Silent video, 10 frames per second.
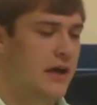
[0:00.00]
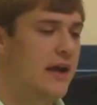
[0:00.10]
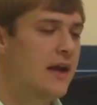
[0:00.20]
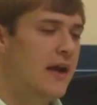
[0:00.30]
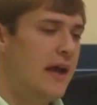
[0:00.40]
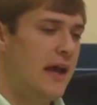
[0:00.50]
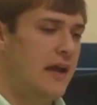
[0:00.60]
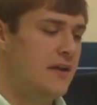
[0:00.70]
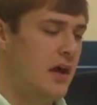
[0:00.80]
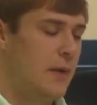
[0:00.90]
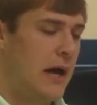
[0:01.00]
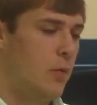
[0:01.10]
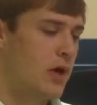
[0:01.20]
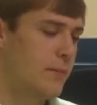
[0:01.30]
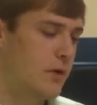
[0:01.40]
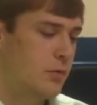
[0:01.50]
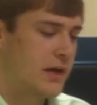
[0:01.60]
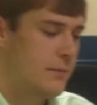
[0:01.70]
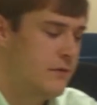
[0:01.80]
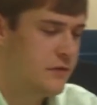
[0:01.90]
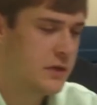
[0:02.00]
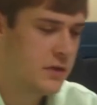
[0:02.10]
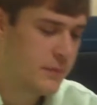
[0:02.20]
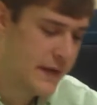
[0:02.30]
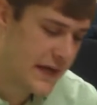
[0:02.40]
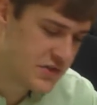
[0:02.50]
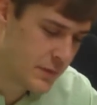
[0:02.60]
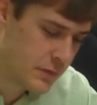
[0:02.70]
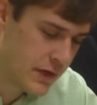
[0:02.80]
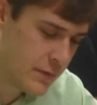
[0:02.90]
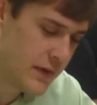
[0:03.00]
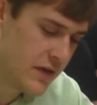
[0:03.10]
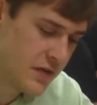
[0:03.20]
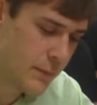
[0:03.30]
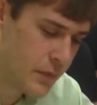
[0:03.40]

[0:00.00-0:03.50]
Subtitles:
Okay. And what I'm going to recommend for you, the package I'm going to recommend is our